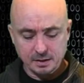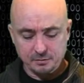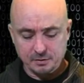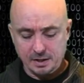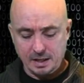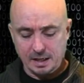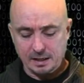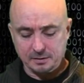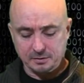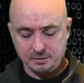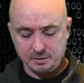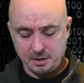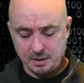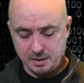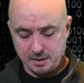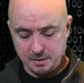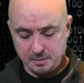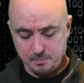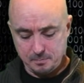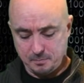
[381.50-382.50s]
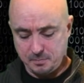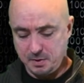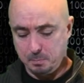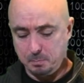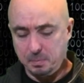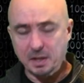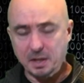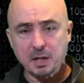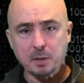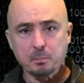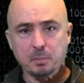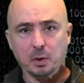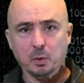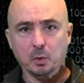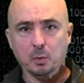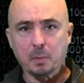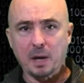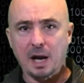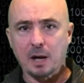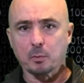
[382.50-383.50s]
I've got uh, the
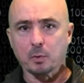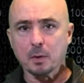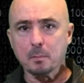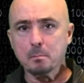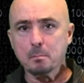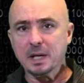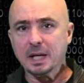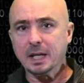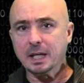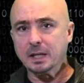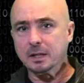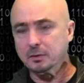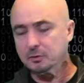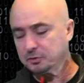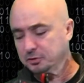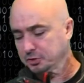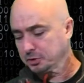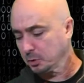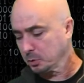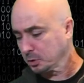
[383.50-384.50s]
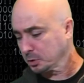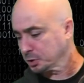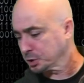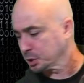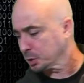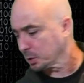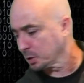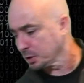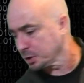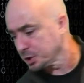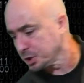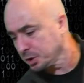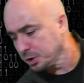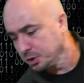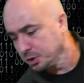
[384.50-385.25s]
BuddiPole PowerMini solar charge